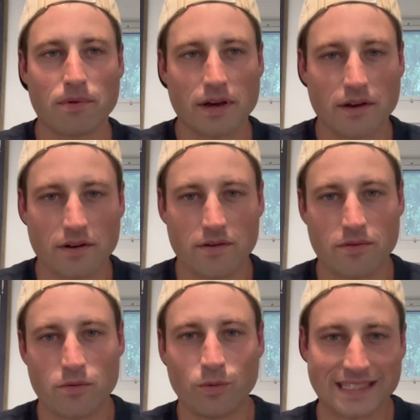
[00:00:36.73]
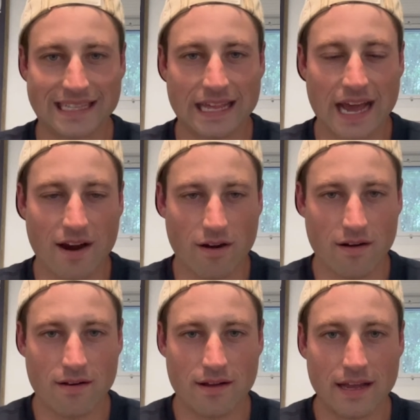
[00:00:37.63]
player was
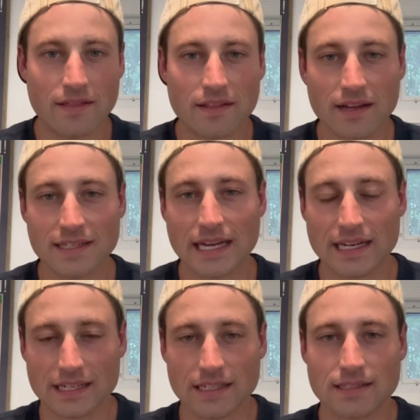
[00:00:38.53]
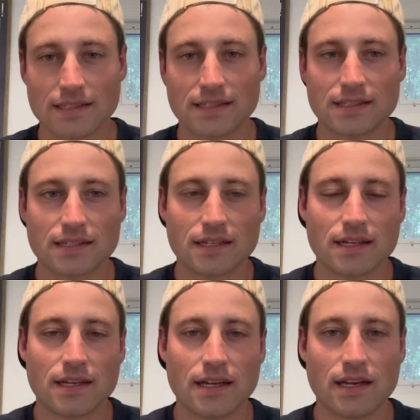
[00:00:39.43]
there in attendance
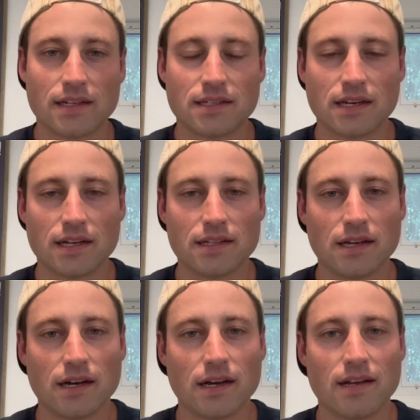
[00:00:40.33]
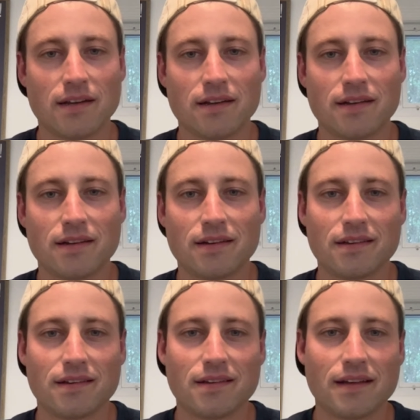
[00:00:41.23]
in nineteen ninety-nine
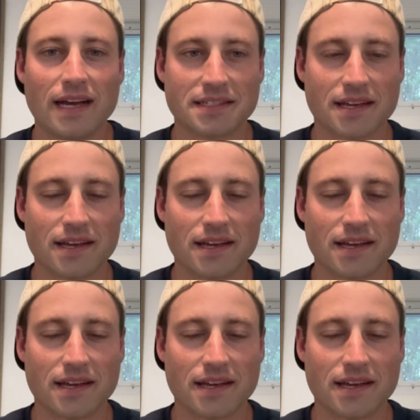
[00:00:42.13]
as a